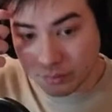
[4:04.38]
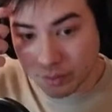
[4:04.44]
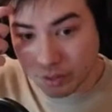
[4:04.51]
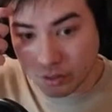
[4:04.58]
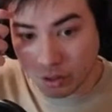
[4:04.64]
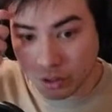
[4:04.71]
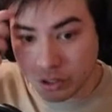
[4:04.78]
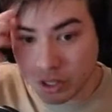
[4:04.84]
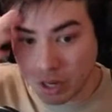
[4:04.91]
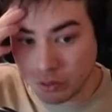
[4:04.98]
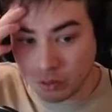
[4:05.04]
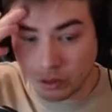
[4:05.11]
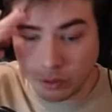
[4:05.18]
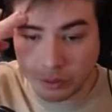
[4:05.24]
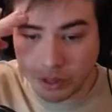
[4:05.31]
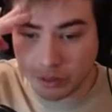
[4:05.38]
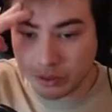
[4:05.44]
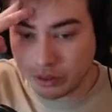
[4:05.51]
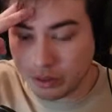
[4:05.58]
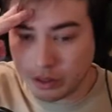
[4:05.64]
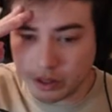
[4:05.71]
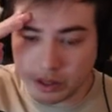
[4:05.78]
Dark General
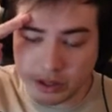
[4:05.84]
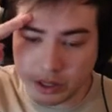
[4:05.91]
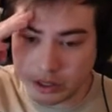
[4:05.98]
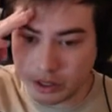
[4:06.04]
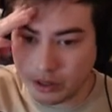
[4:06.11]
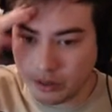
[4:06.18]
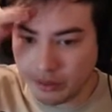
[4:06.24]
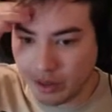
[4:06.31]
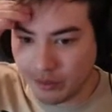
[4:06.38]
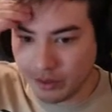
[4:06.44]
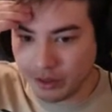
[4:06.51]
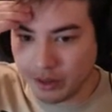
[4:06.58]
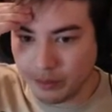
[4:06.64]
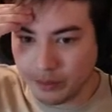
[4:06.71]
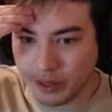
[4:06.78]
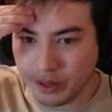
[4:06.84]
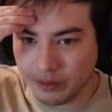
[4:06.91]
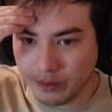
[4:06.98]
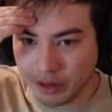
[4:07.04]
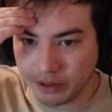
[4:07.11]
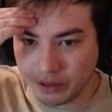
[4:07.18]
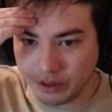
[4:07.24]
without the condition of having to be in
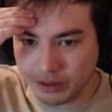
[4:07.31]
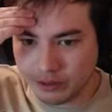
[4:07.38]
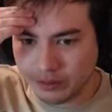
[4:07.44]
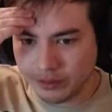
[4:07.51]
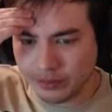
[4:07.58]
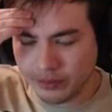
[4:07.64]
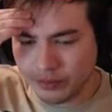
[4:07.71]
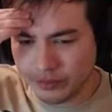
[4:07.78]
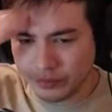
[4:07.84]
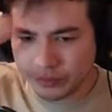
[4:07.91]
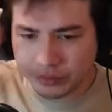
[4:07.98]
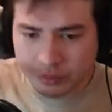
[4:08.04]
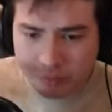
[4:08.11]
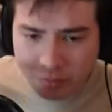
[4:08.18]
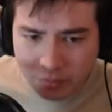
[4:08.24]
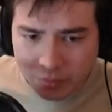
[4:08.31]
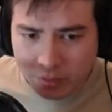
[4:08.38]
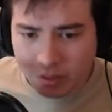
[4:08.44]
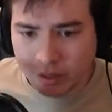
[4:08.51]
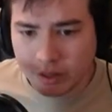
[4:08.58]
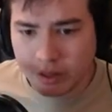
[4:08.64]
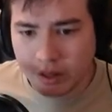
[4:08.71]
Vengeance.
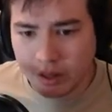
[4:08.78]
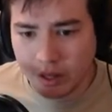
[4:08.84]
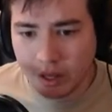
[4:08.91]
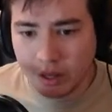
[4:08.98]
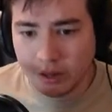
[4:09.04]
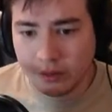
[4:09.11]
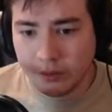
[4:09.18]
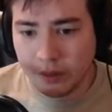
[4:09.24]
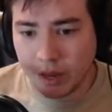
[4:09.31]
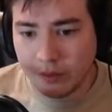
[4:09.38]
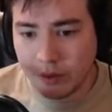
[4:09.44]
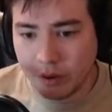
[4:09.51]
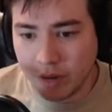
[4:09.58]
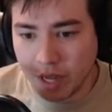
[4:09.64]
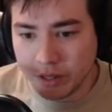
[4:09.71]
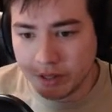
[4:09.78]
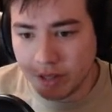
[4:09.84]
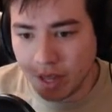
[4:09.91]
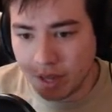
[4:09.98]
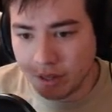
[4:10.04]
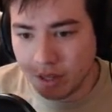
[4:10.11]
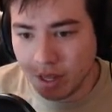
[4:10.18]
And Fanfare Enhanced
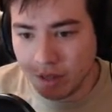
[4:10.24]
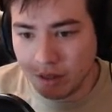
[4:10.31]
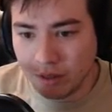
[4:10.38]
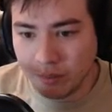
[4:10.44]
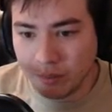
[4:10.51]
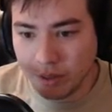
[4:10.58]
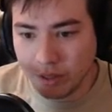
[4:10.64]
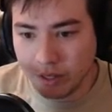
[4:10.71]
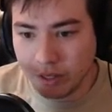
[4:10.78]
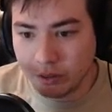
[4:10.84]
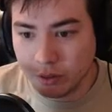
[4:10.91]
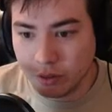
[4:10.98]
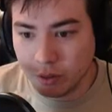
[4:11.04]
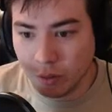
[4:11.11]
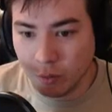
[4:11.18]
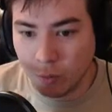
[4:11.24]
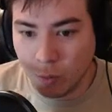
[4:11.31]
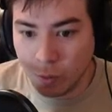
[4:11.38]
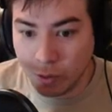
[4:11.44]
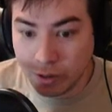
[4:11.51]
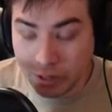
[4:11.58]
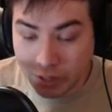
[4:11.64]
10 gain the ability to ignore
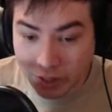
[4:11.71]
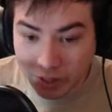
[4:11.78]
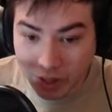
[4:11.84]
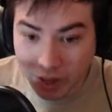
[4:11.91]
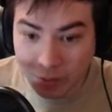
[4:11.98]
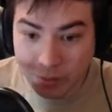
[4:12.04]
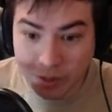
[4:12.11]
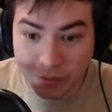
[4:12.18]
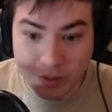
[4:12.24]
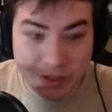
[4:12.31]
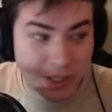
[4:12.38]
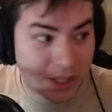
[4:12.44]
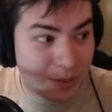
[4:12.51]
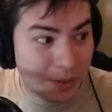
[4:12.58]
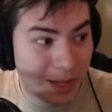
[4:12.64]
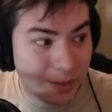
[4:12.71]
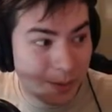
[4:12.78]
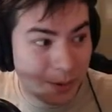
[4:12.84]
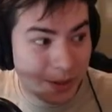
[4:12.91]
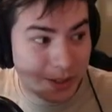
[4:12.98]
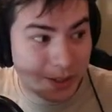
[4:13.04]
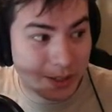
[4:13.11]
Ward and recover 6 play
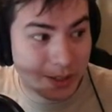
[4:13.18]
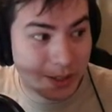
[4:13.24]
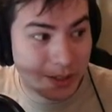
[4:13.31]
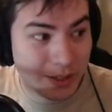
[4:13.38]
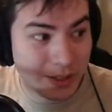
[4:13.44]
points.